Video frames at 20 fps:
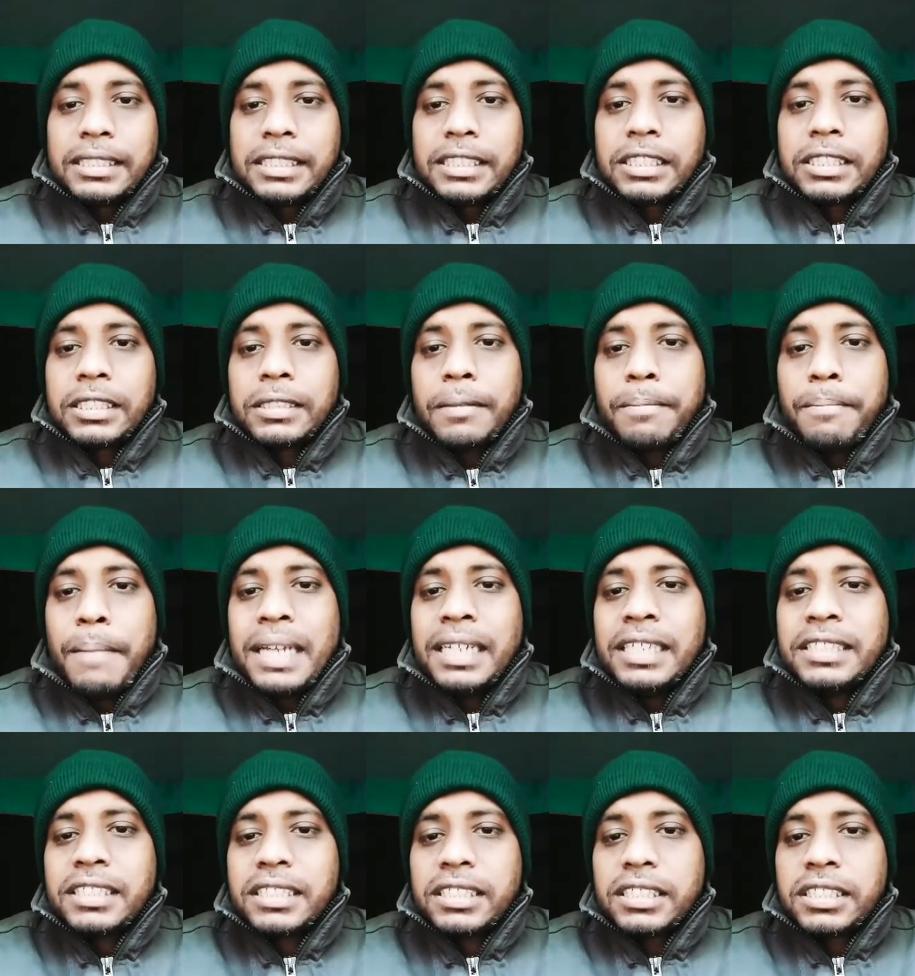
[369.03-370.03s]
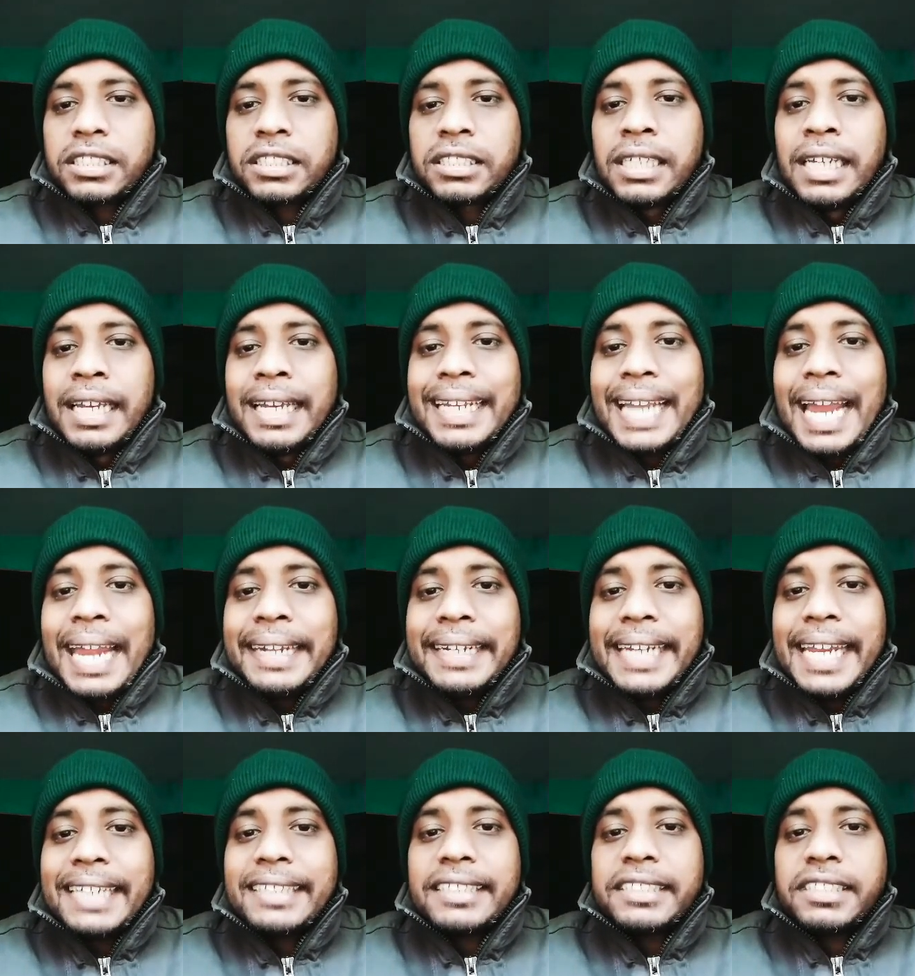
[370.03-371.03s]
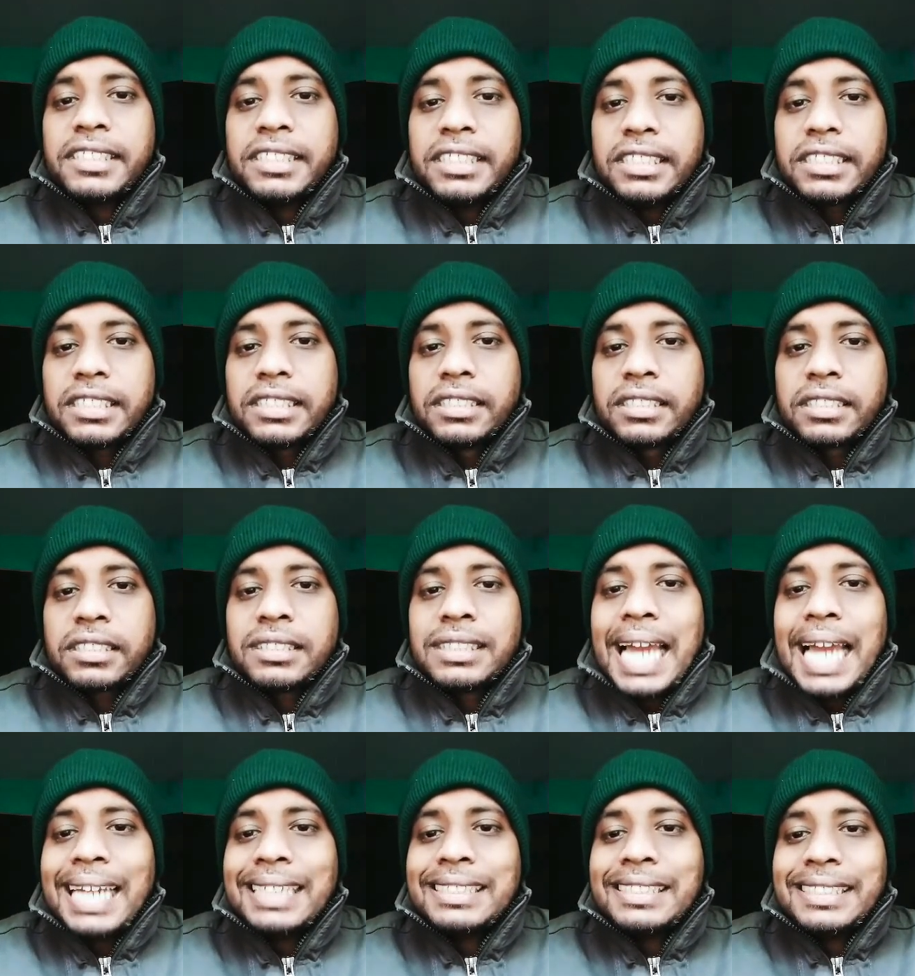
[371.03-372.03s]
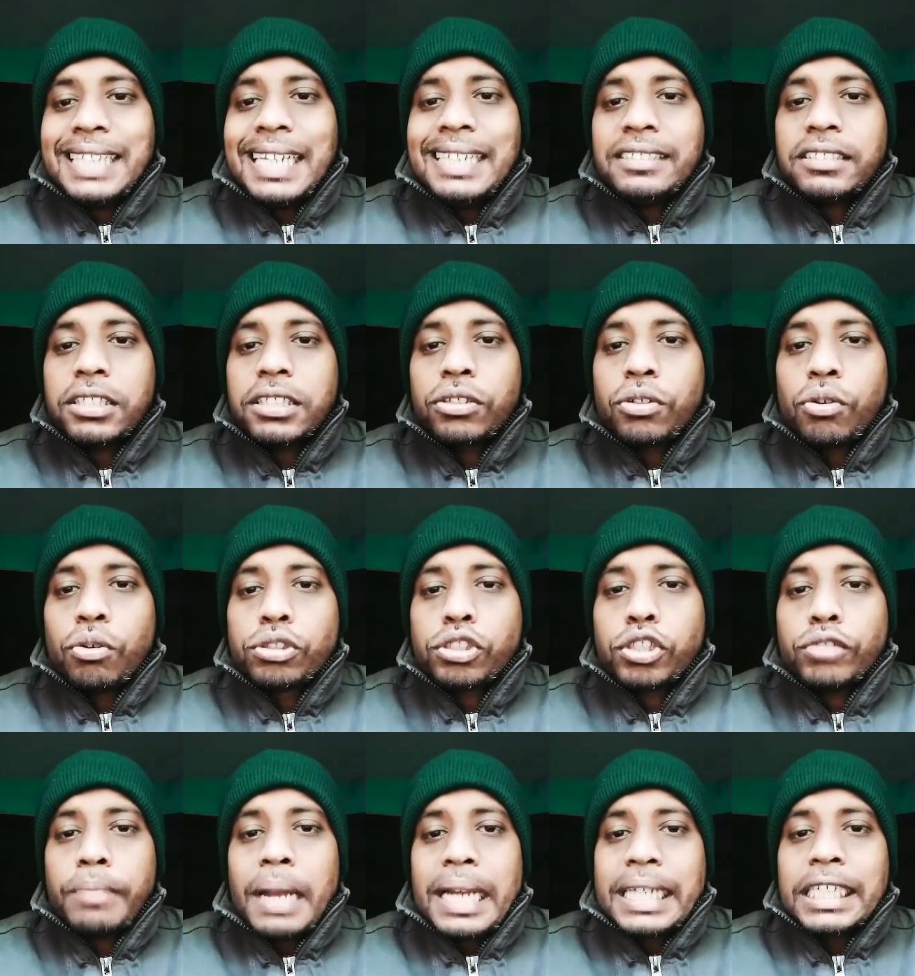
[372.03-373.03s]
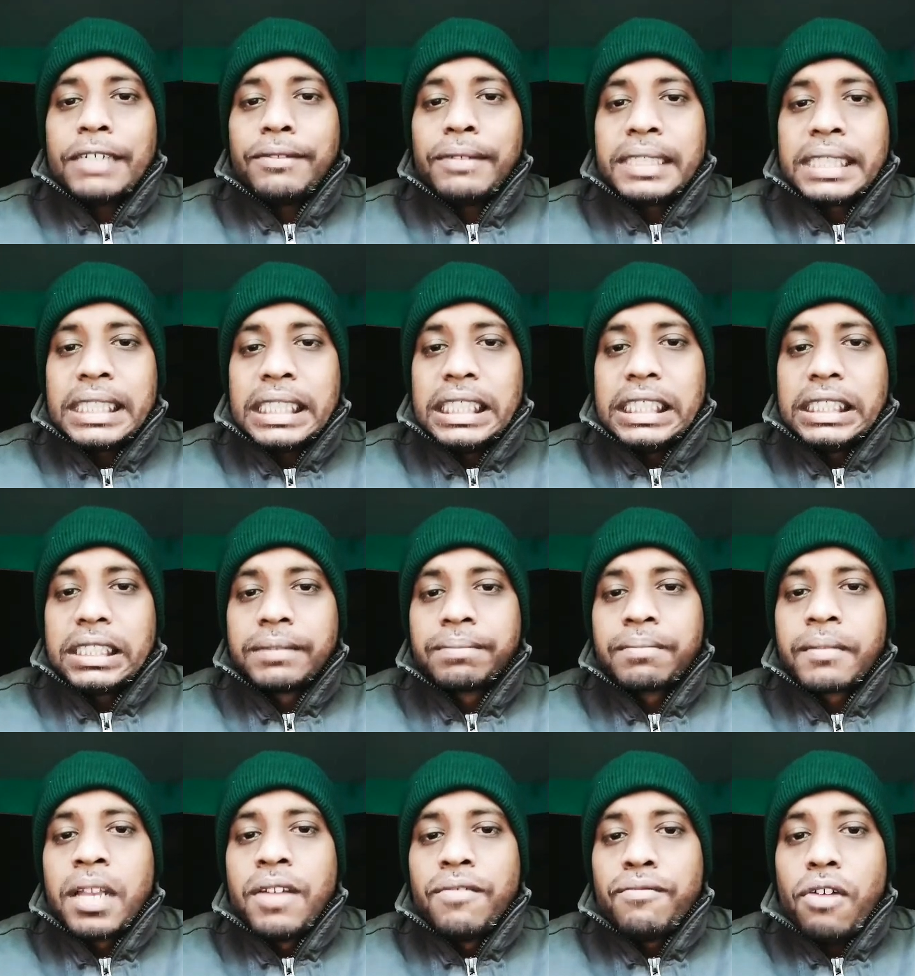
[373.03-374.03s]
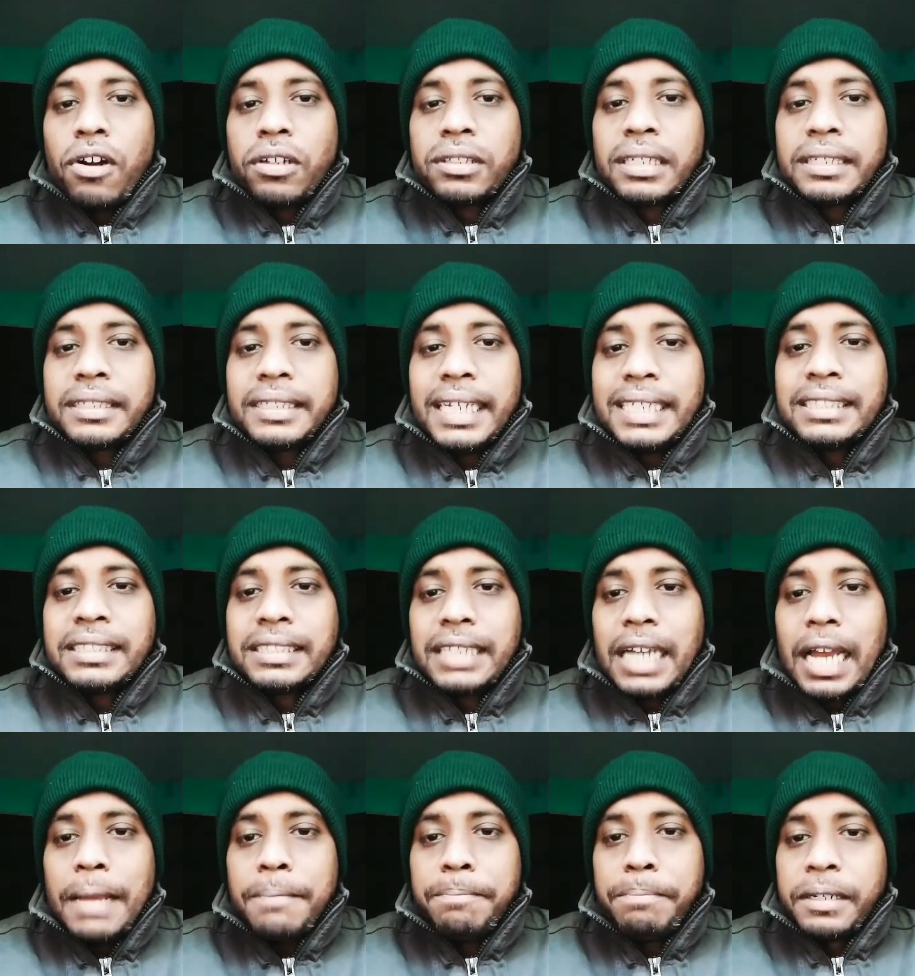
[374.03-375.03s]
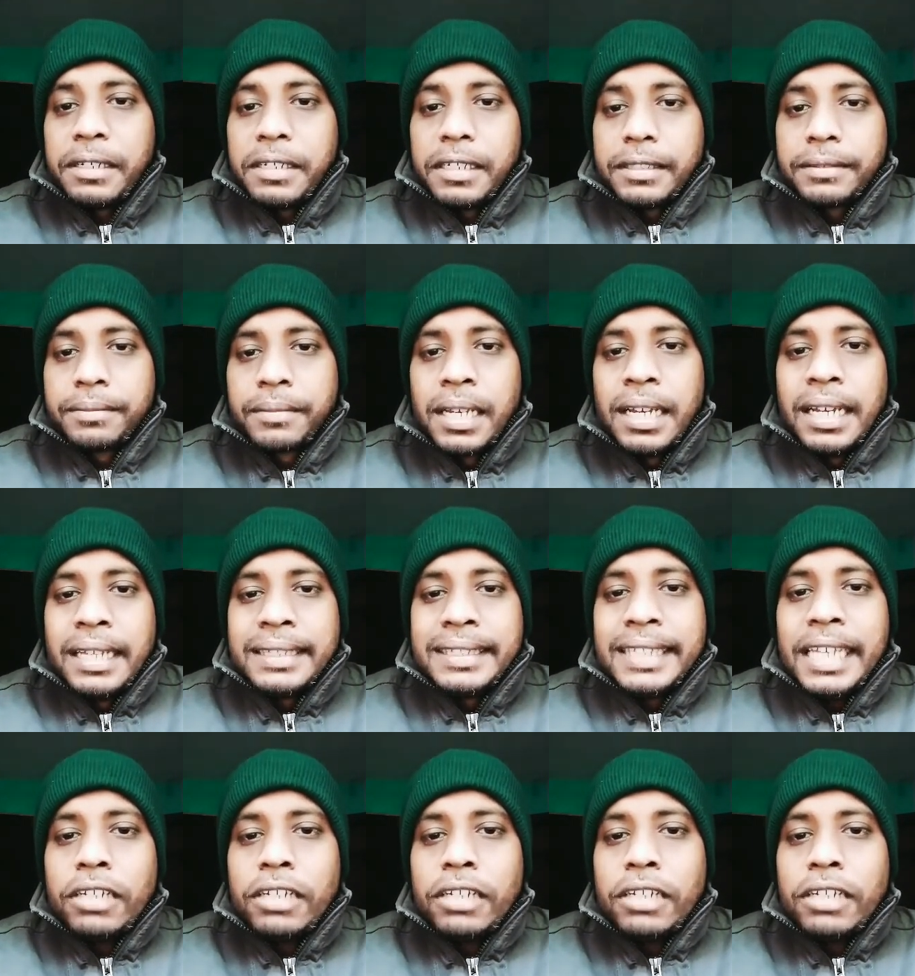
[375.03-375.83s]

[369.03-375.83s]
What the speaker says: basis, managers can take decisions that change the course of activities for the next time period.